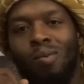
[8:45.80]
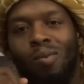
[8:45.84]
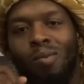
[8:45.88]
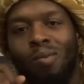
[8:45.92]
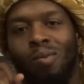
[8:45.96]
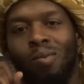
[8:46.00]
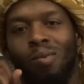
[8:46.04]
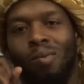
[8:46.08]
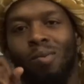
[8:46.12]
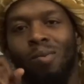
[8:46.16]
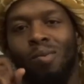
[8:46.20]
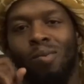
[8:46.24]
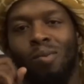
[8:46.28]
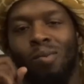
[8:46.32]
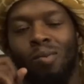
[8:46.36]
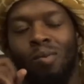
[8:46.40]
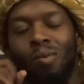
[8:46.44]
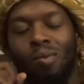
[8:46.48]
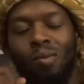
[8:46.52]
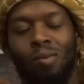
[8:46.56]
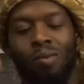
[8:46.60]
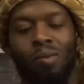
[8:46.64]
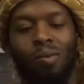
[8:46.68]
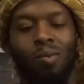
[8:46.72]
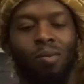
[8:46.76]

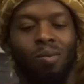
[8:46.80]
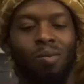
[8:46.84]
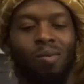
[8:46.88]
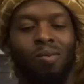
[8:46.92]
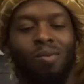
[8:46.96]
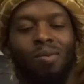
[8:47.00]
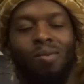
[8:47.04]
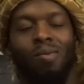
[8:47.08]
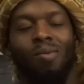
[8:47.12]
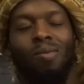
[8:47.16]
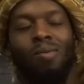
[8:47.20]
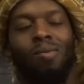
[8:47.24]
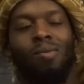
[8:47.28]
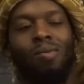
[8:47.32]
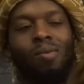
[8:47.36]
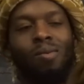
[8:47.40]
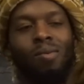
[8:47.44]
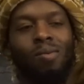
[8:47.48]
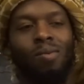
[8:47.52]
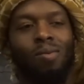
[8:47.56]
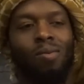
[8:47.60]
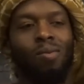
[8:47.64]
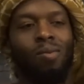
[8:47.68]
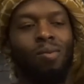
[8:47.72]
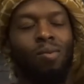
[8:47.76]

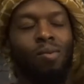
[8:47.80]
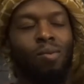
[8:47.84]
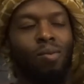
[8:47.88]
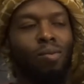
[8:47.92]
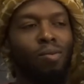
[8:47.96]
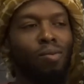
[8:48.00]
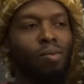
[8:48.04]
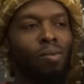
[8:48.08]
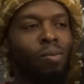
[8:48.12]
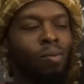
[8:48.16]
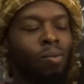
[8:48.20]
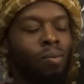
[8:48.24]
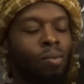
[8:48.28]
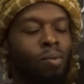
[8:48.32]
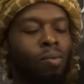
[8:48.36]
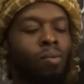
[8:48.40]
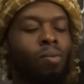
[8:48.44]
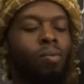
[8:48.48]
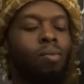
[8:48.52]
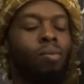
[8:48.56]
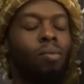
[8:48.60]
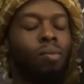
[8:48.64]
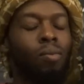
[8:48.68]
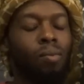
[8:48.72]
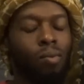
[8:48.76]

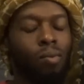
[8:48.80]
(silent)